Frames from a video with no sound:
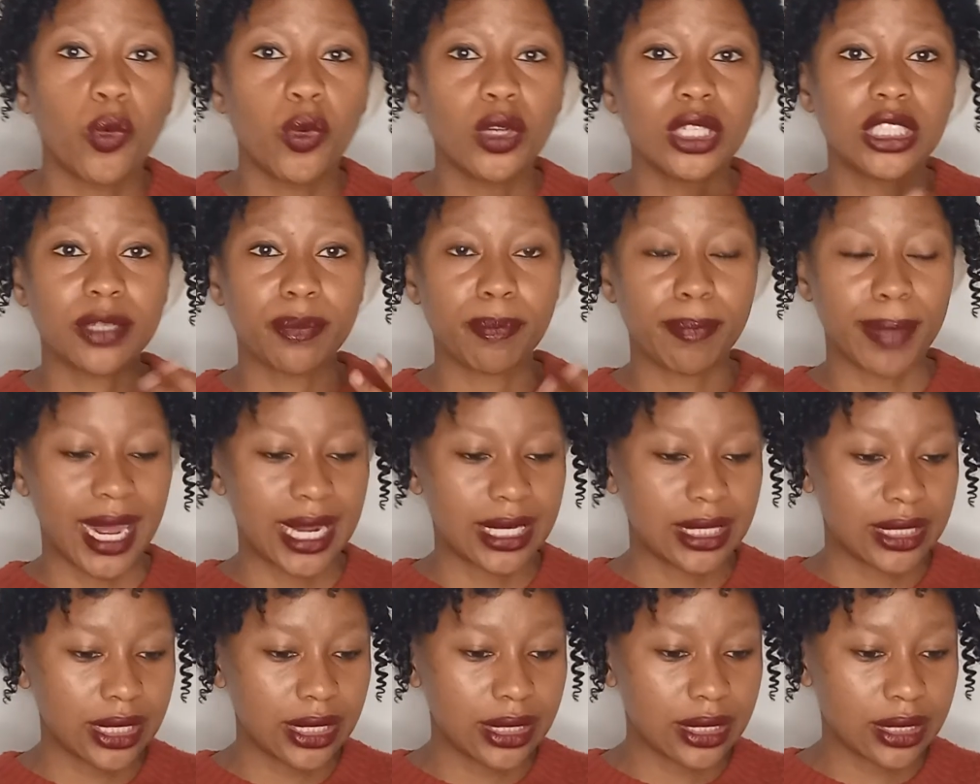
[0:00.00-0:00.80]
won't
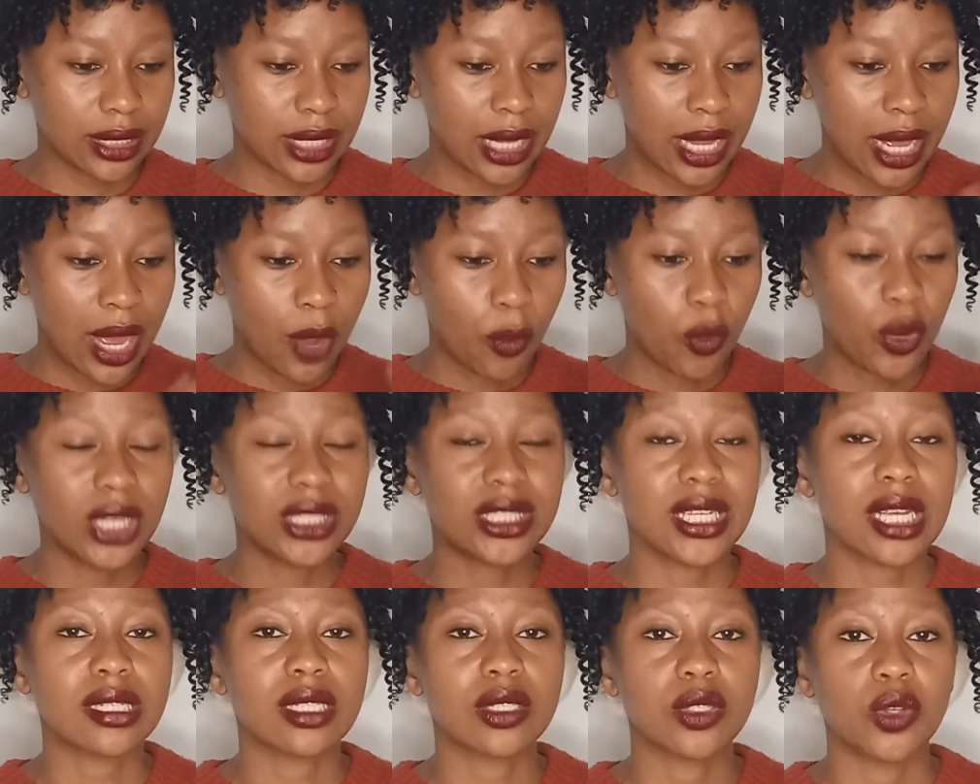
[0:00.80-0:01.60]
pat it. We'll
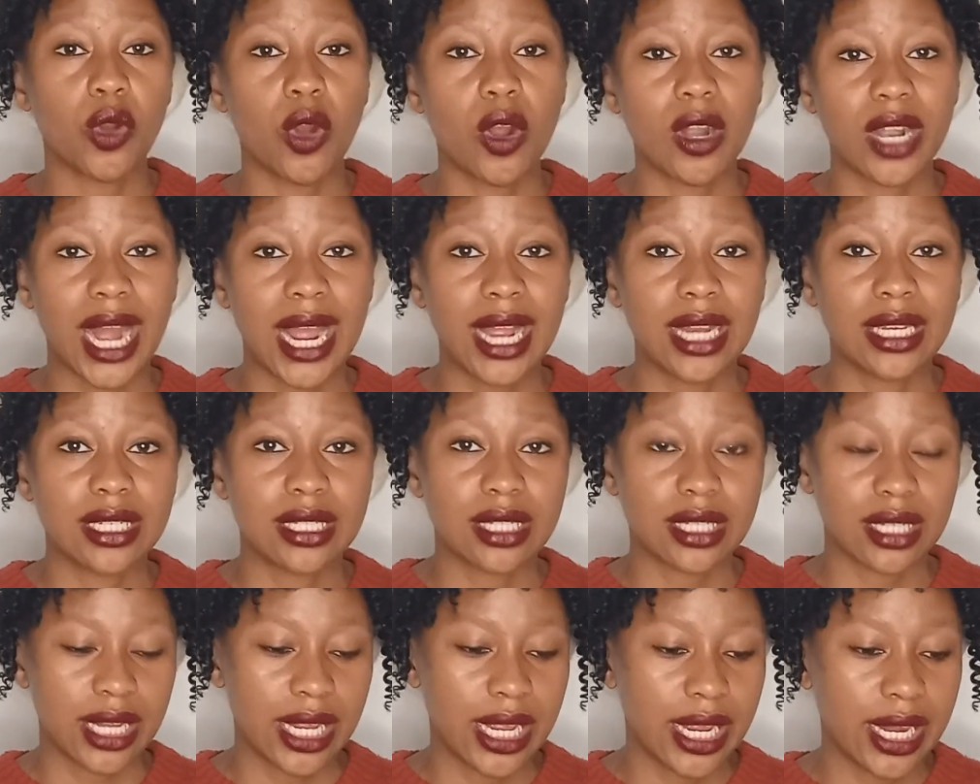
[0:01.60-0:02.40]
just go right
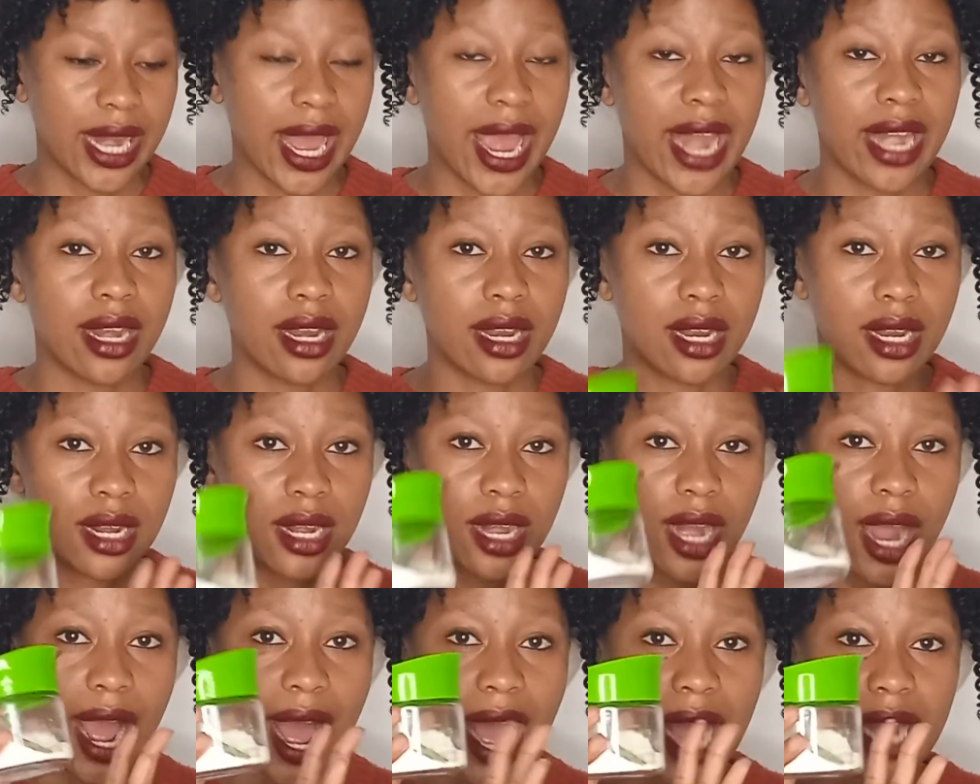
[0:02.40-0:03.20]
in and
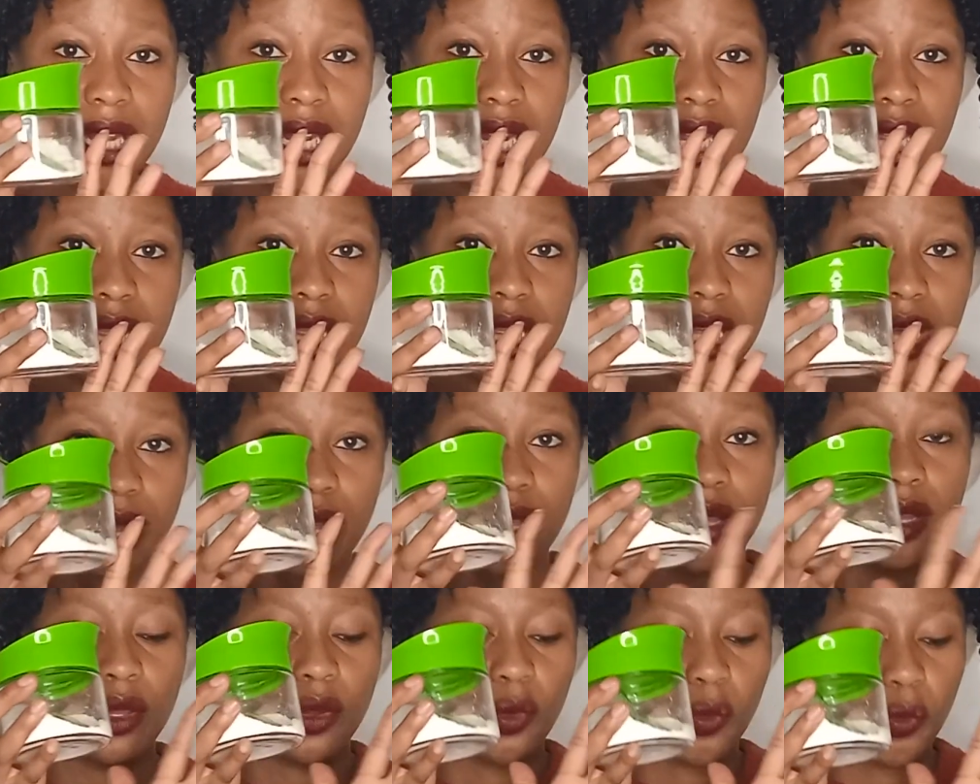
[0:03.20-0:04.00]
add in the
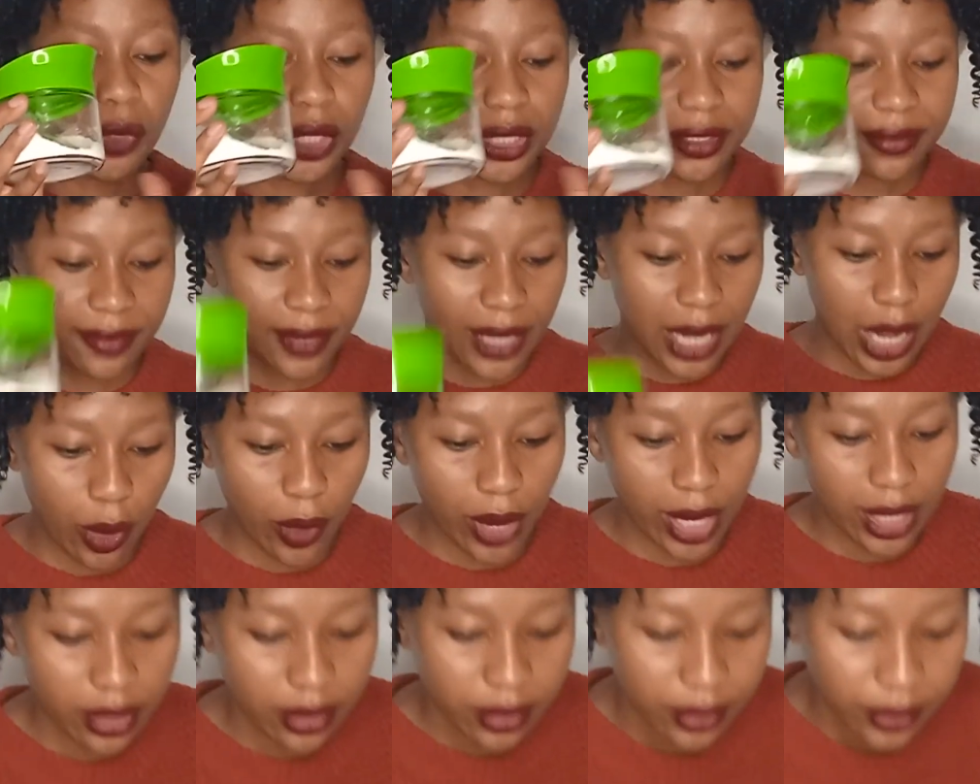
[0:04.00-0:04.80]
wheat
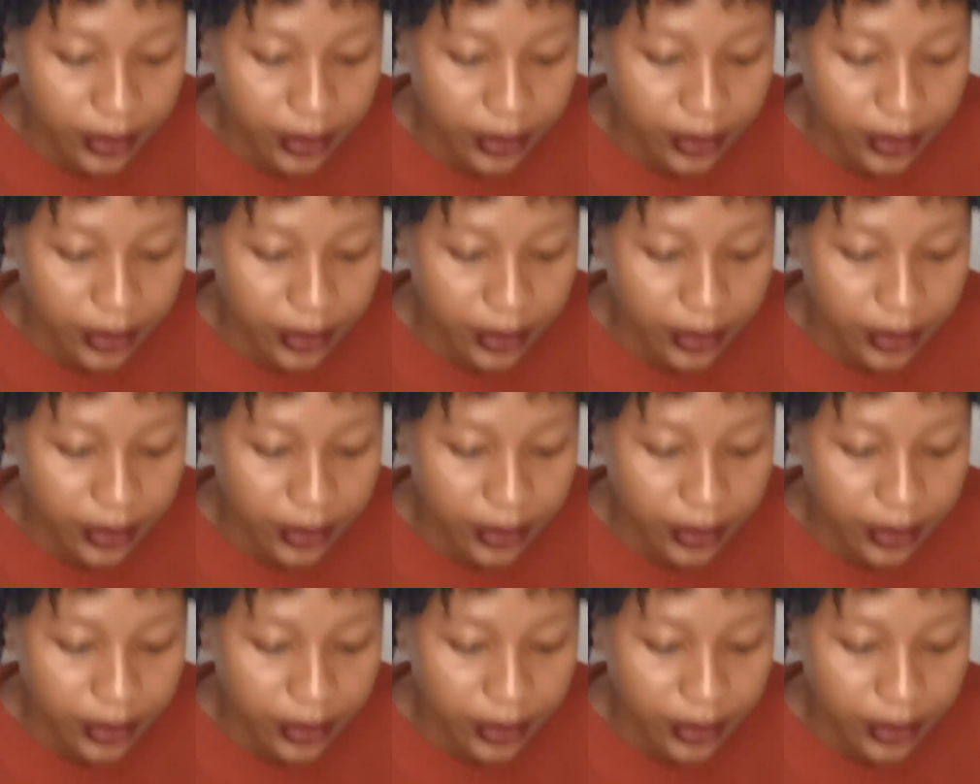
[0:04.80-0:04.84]
flour.